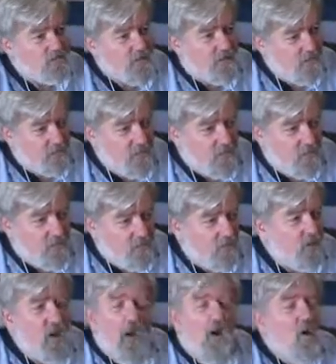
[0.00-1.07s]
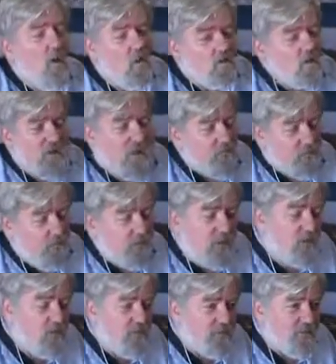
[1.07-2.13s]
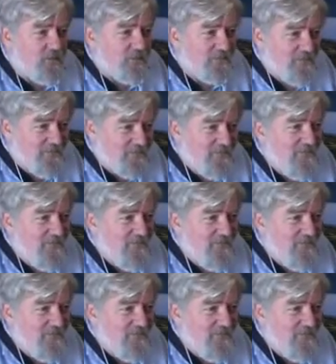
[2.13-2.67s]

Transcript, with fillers: the changes to industry. Only government can do this.